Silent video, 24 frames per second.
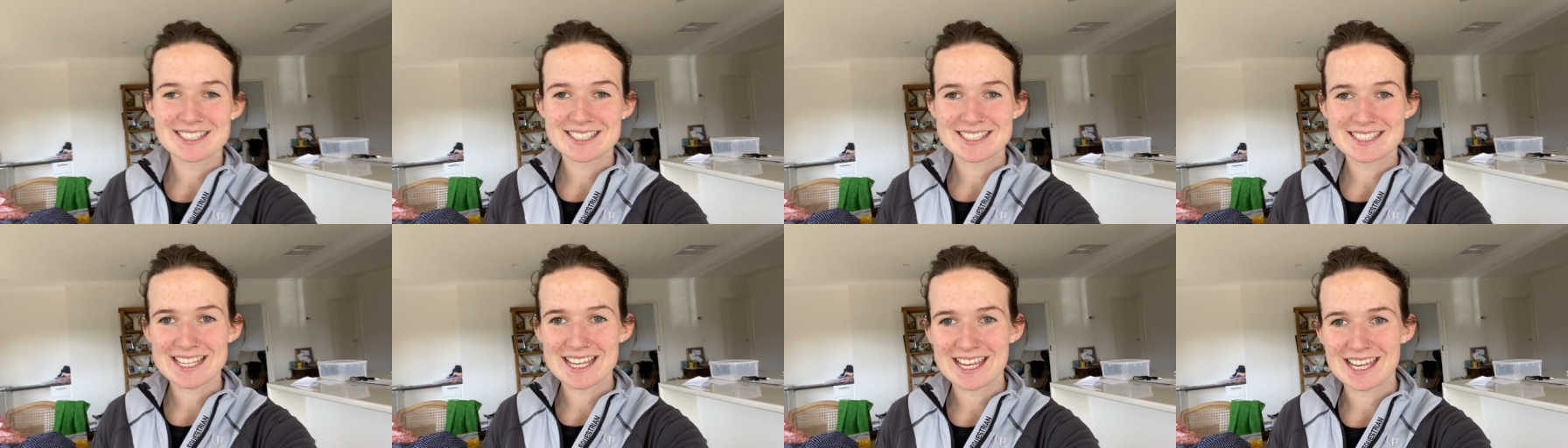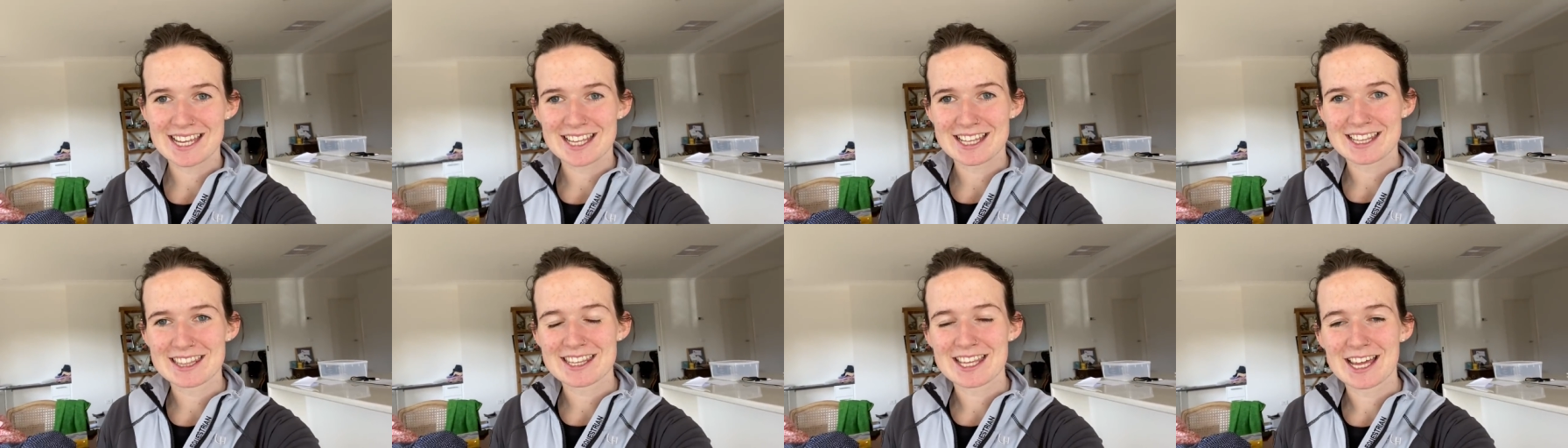
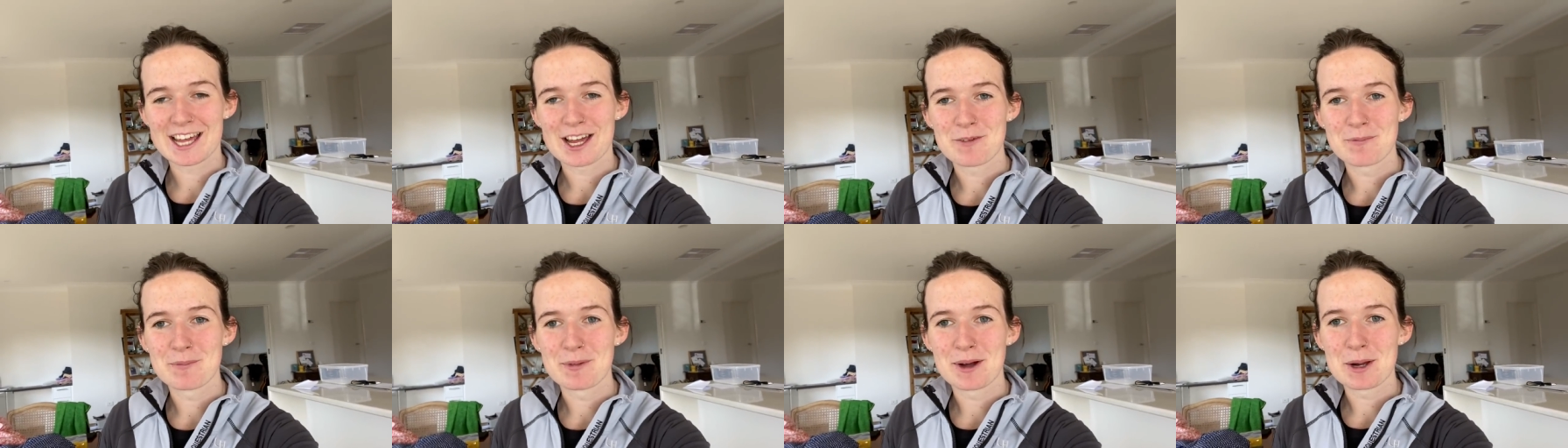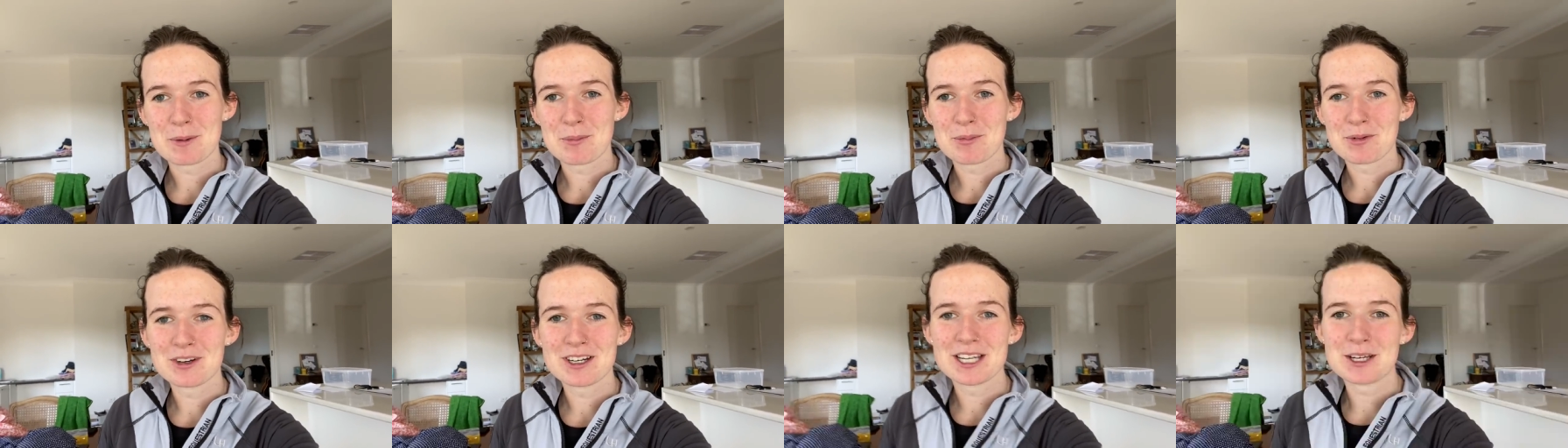saying that
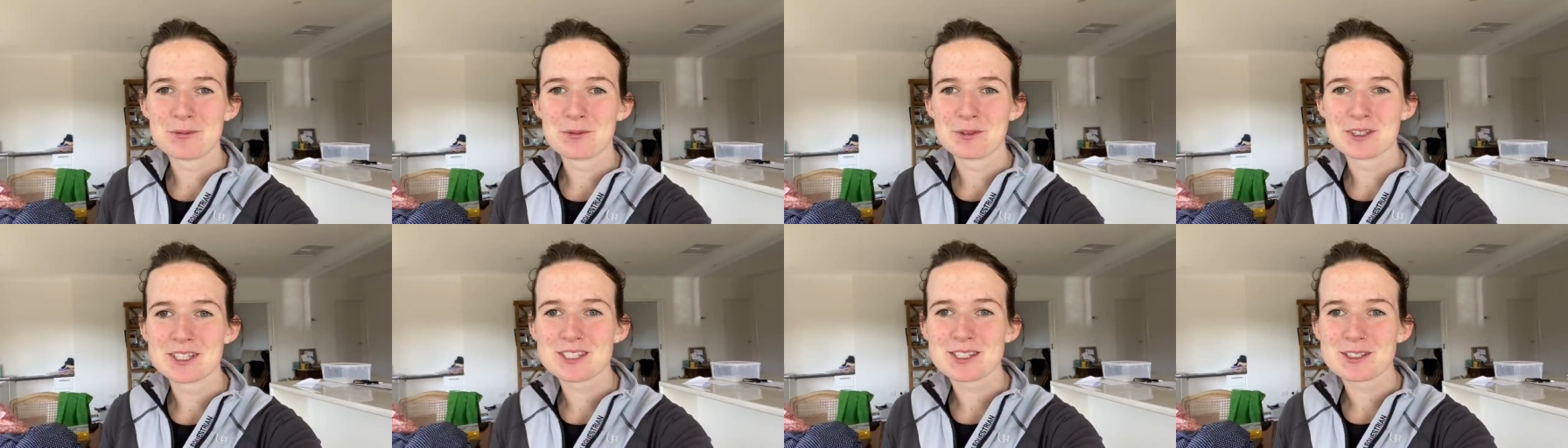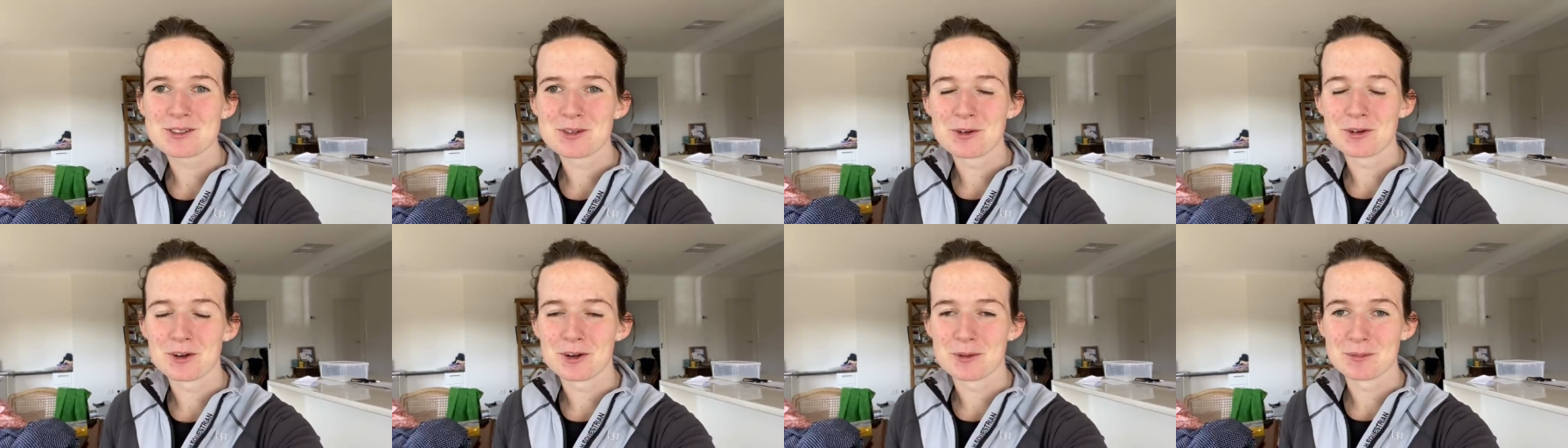my prelim would
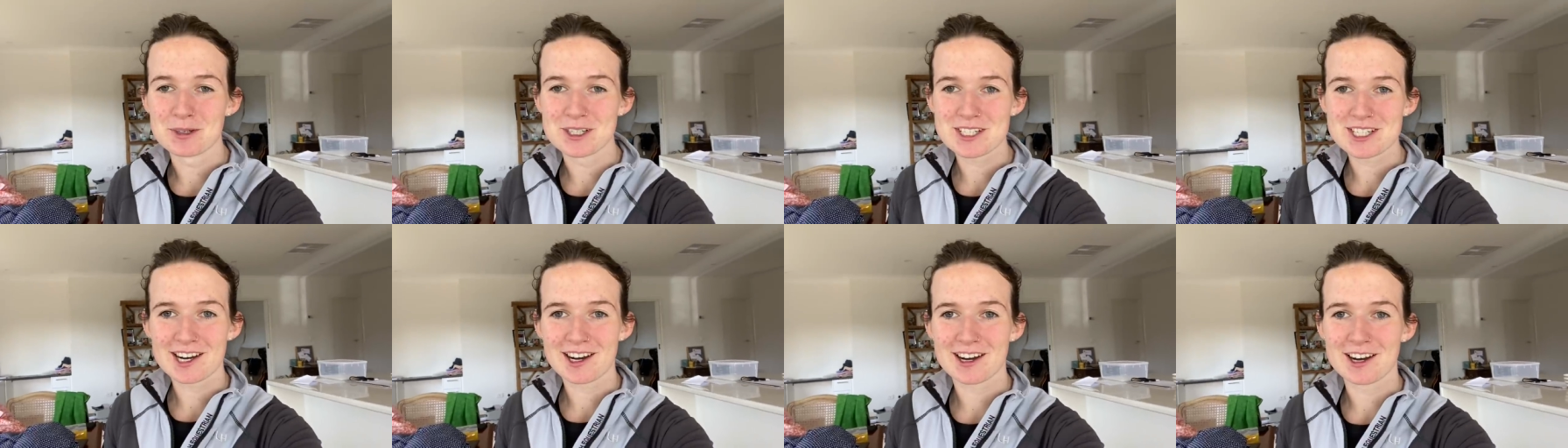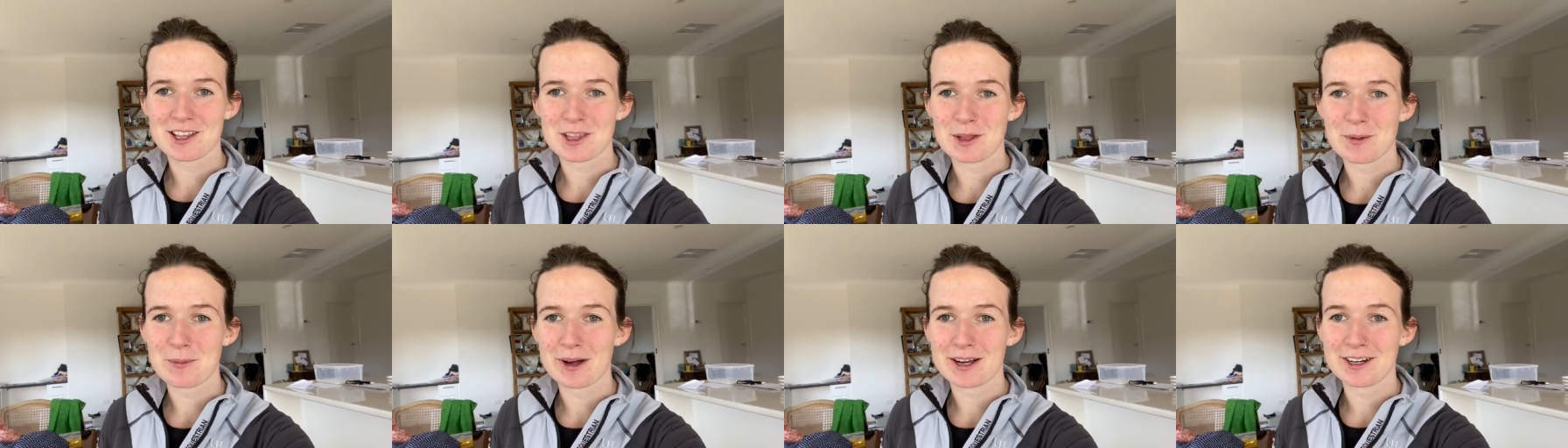score much
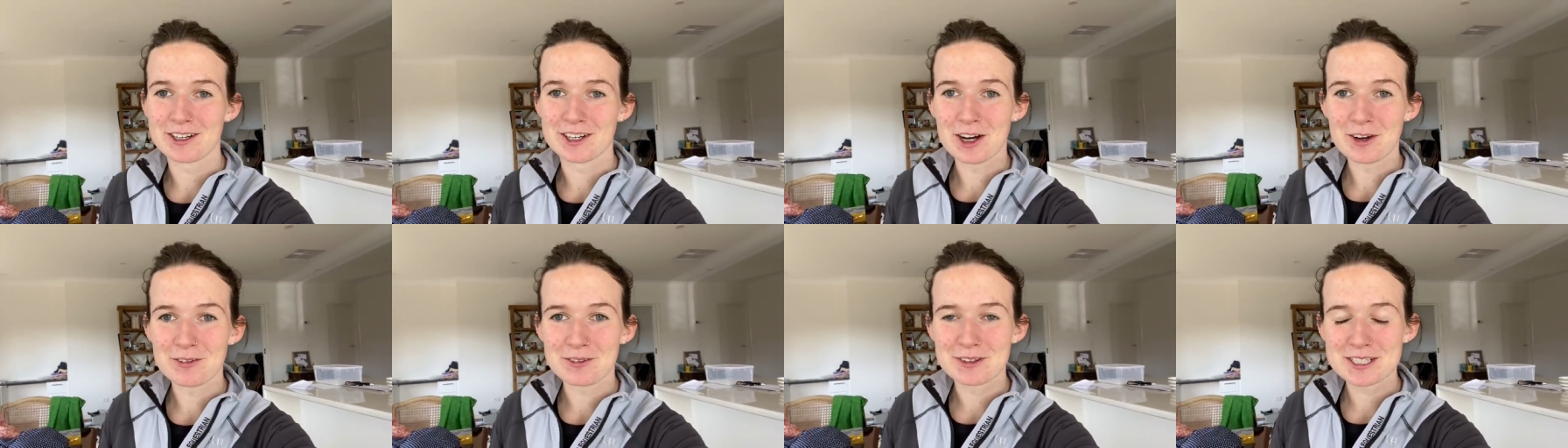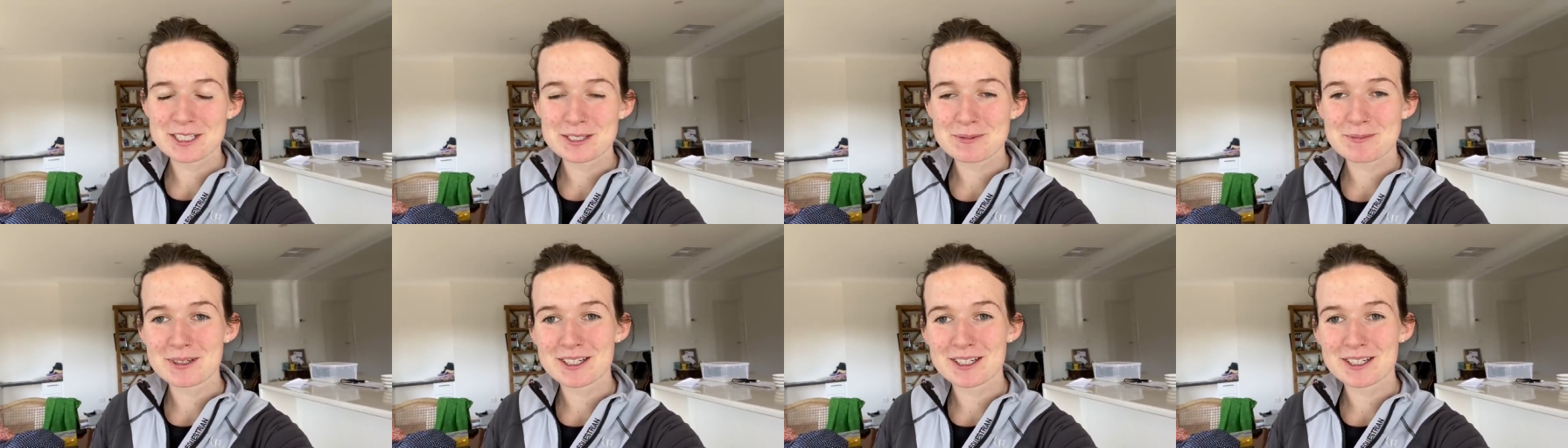higher than my novice,